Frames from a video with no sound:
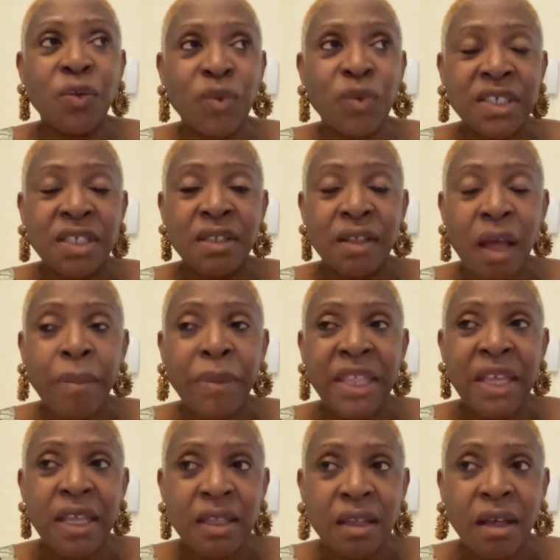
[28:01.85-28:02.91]
was a
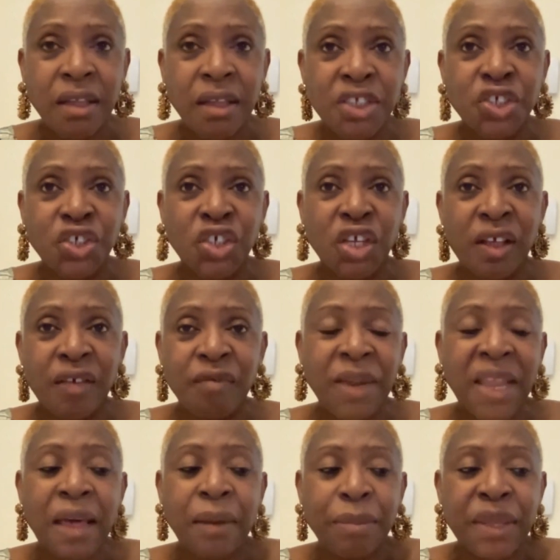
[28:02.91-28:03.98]
dominant condition of
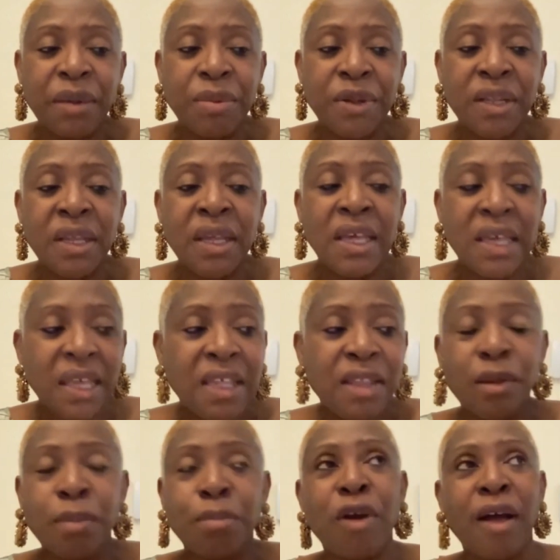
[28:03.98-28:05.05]
Black people in
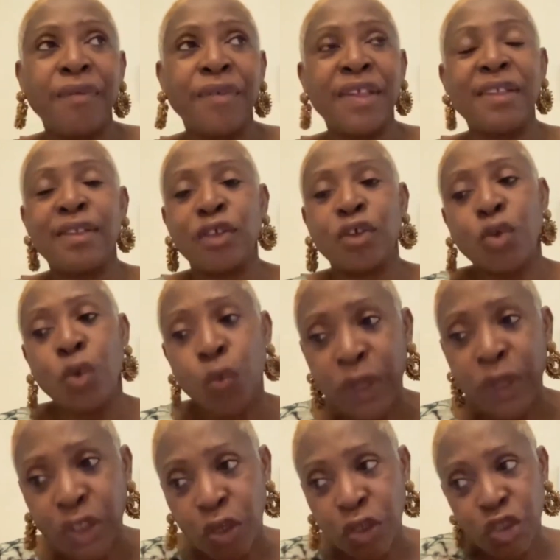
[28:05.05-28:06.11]
the province. We
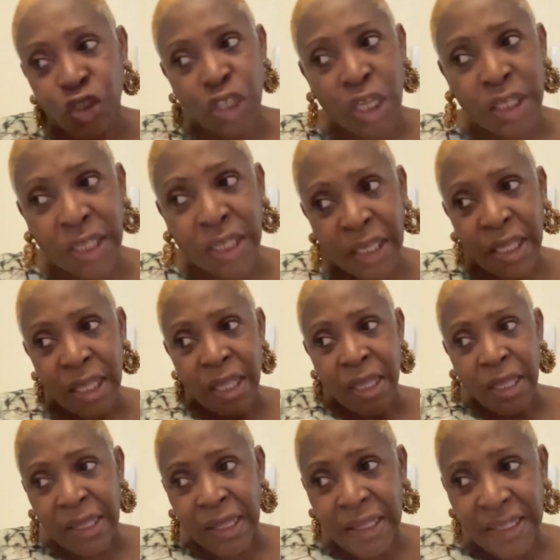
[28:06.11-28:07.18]
touched on the
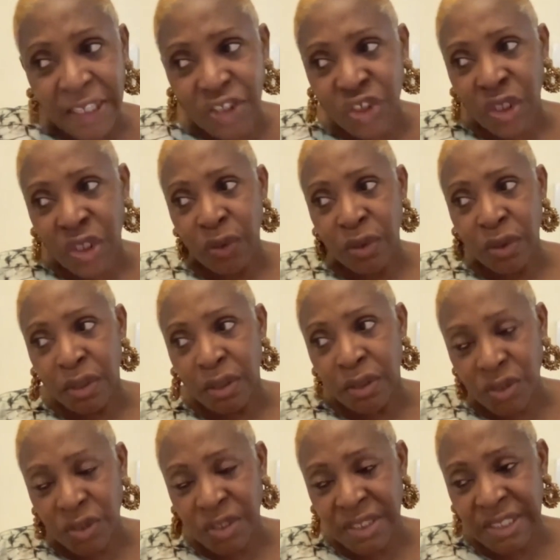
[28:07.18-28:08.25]
connection
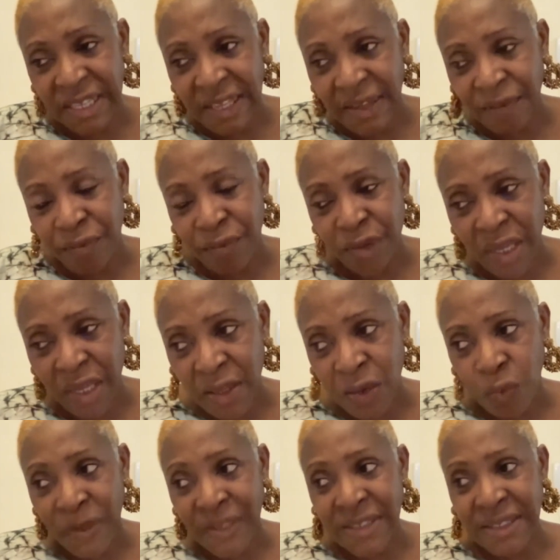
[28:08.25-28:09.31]
to slavery in
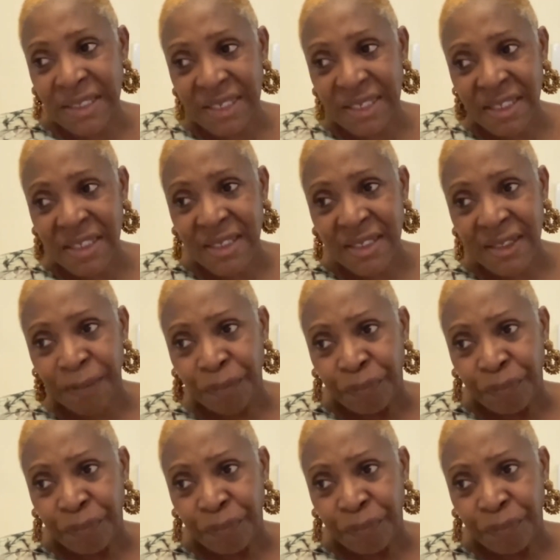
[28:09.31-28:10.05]
the West Indies.